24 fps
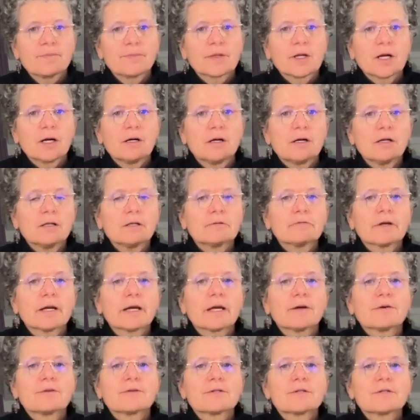all
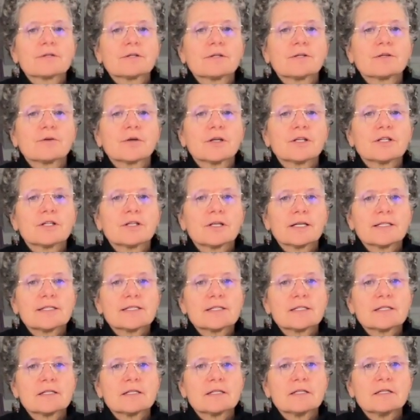around. You know, I
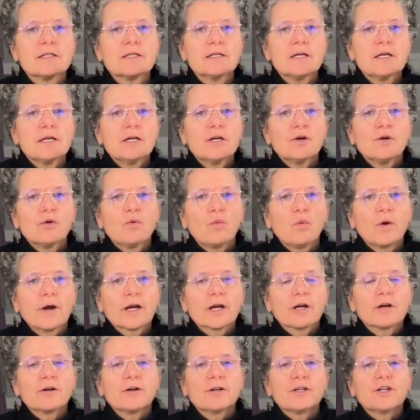see
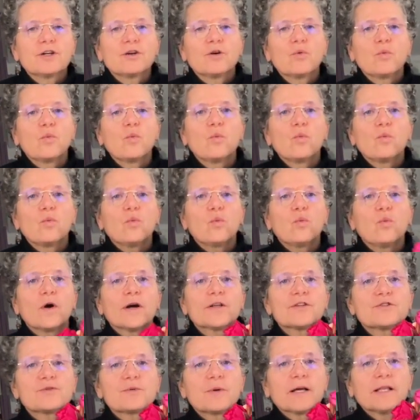where, you know,
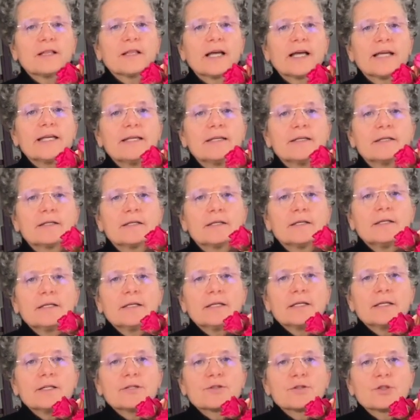what do I like
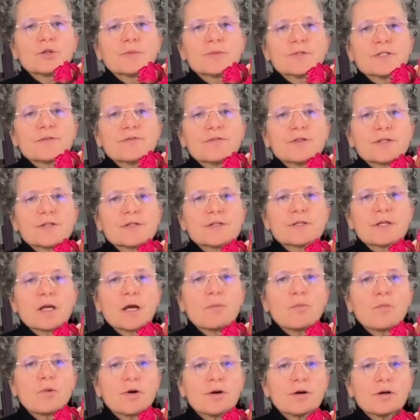in terms of the
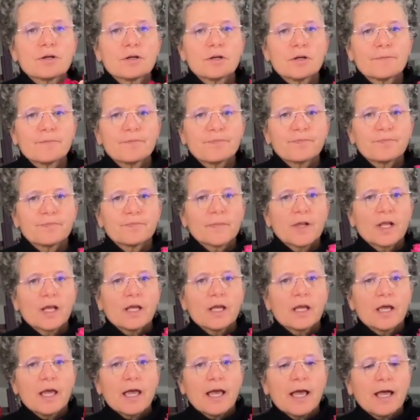stem work.
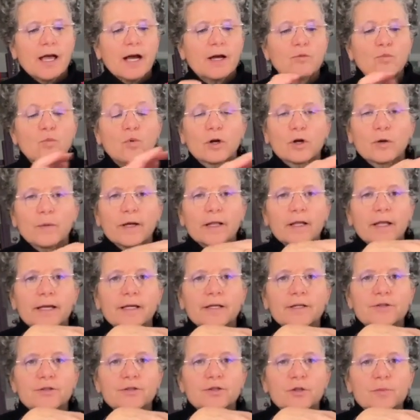what do I like
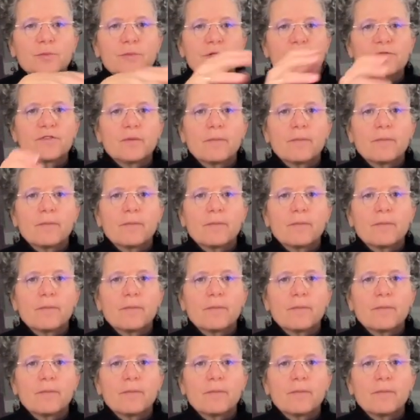in terms of the